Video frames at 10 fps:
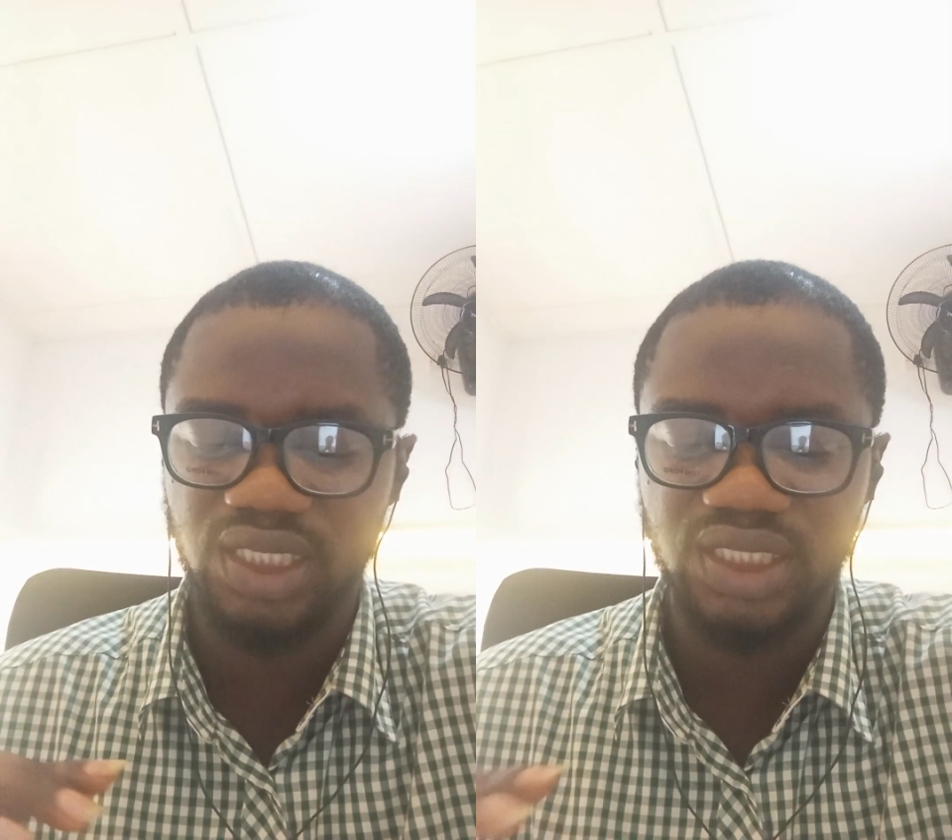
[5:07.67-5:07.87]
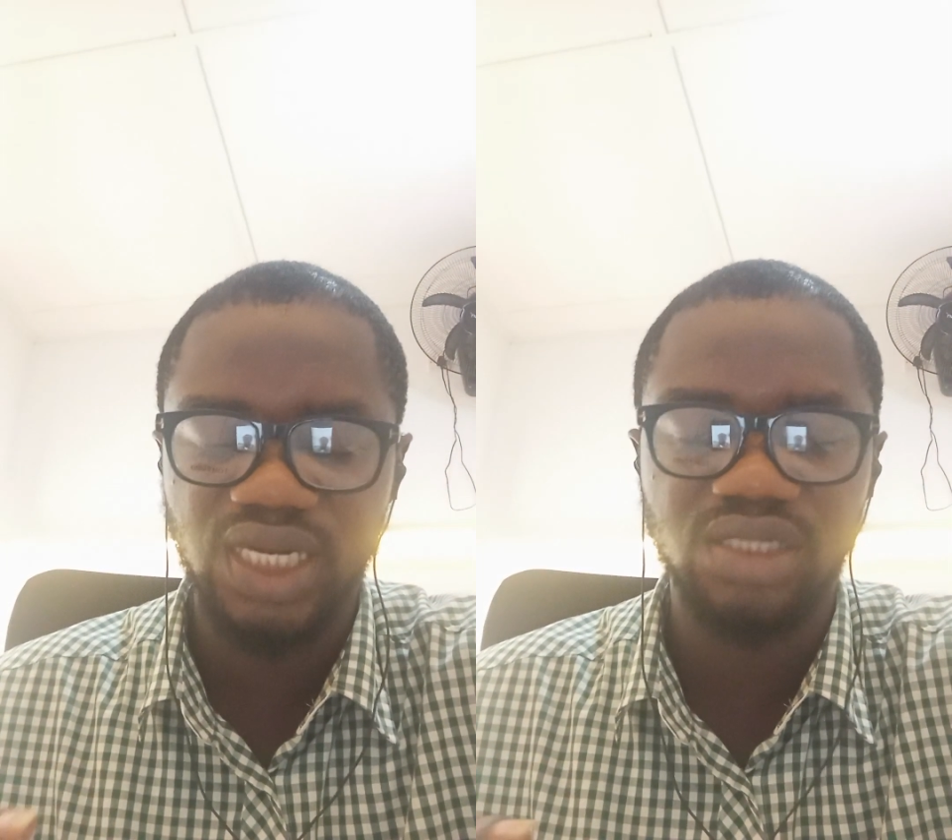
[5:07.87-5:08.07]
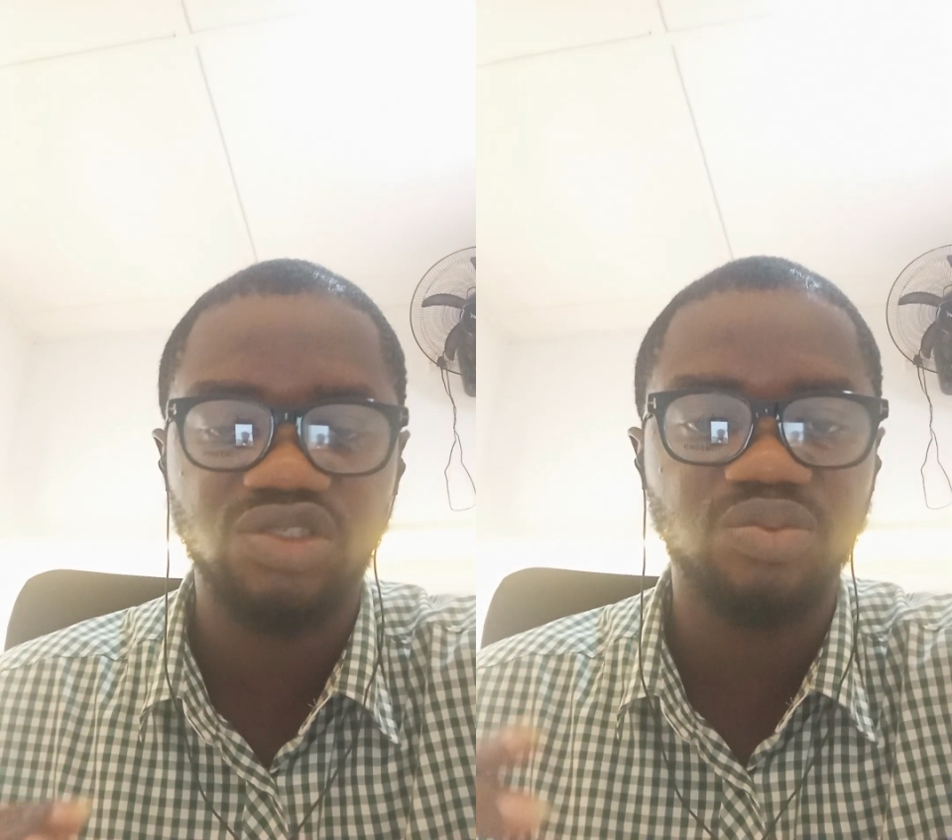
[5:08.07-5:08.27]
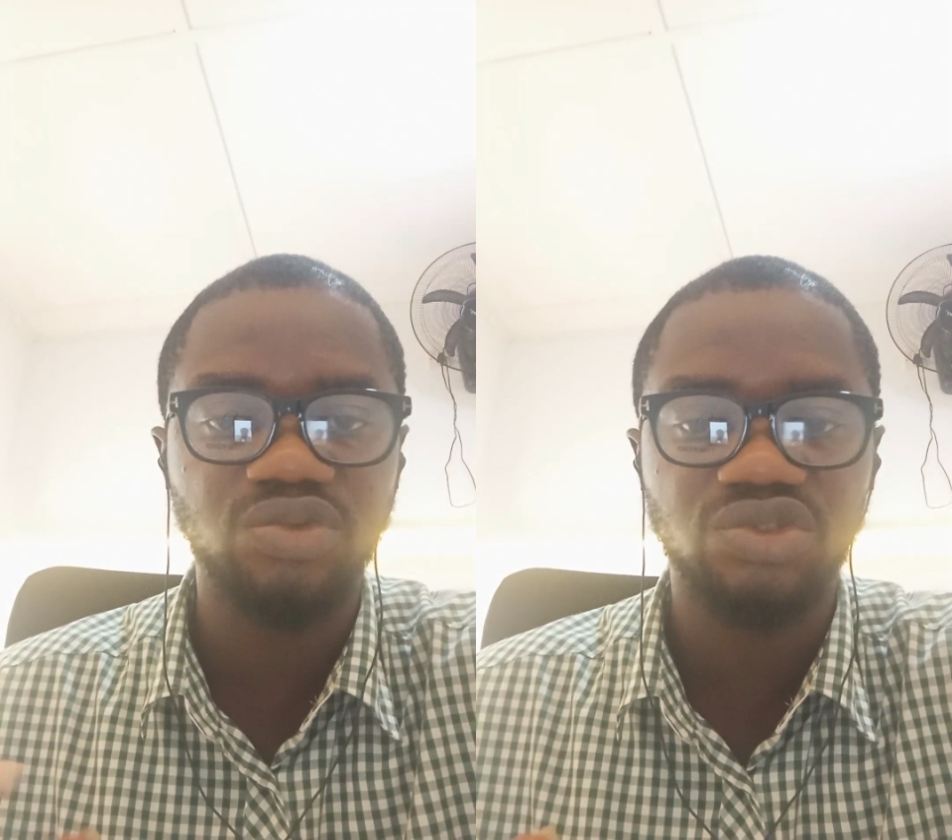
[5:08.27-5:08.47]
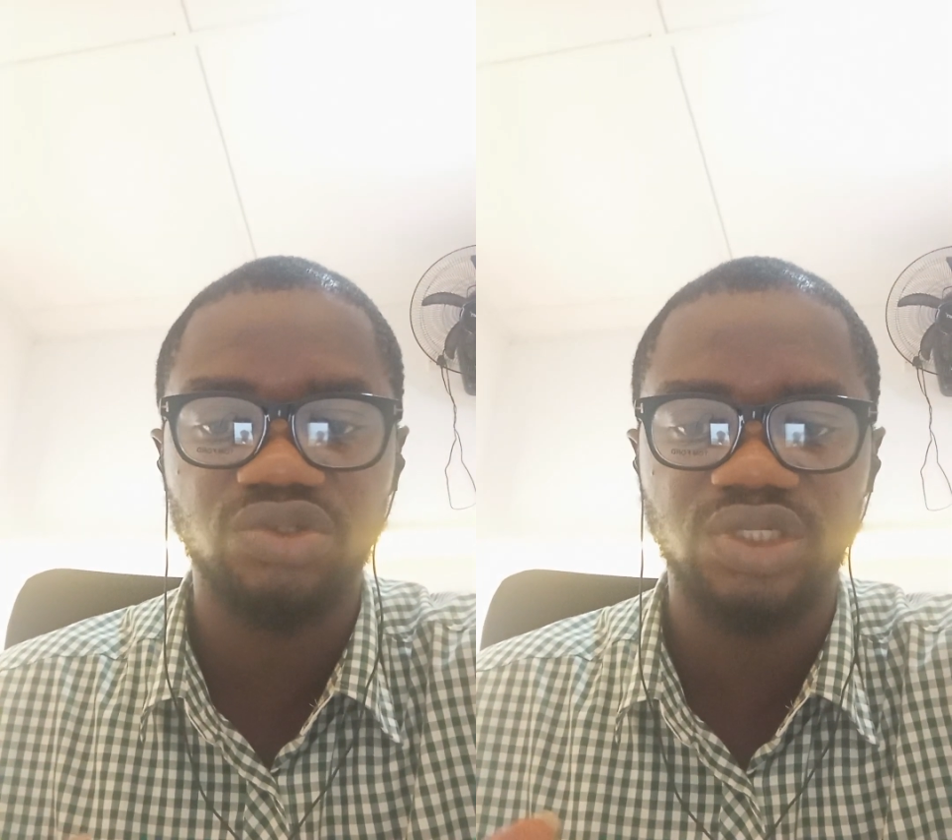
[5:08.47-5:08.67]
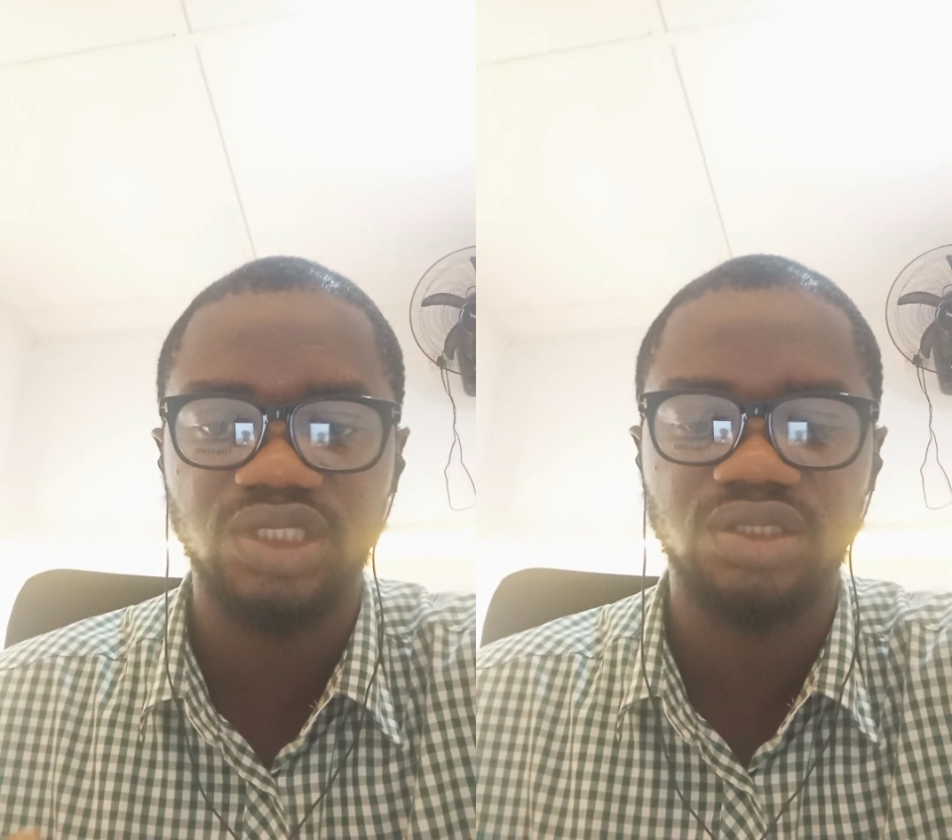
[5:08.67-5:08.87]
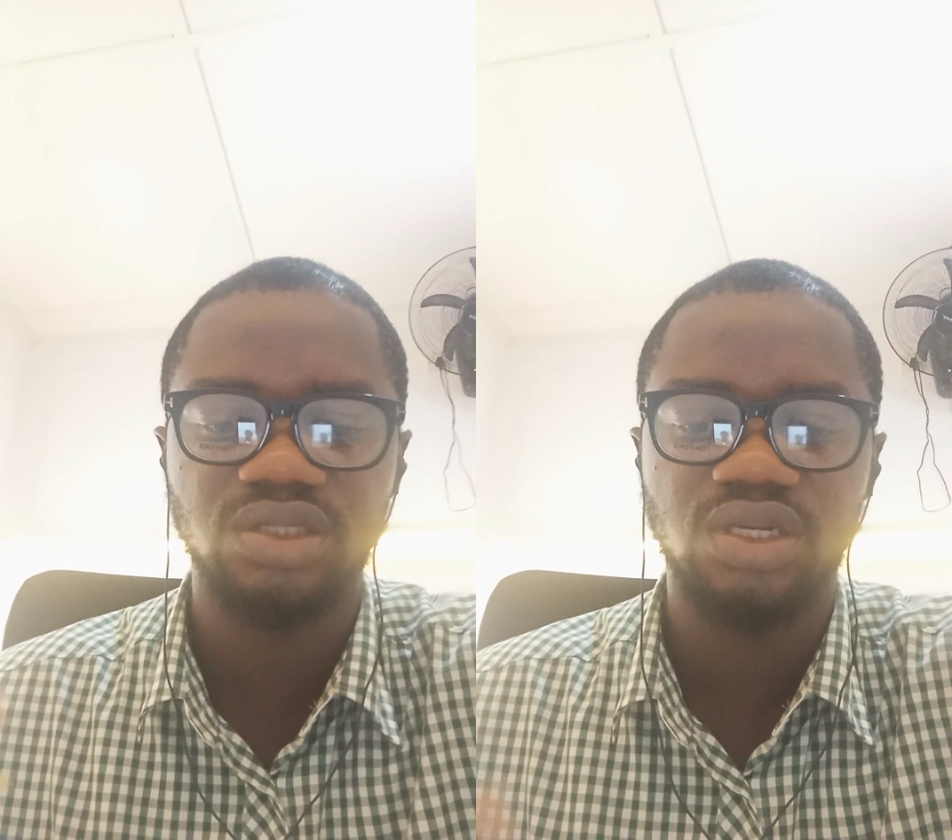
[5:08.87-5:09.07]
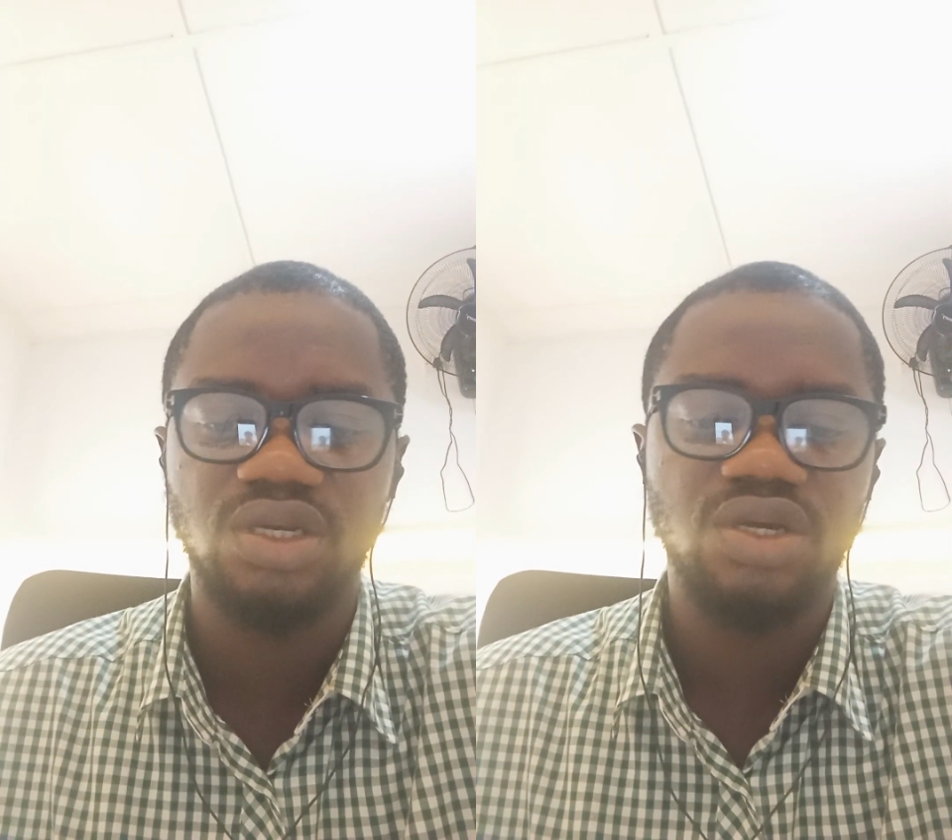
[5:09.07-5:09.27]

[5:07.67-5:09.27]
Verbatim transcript: hinder the smooth running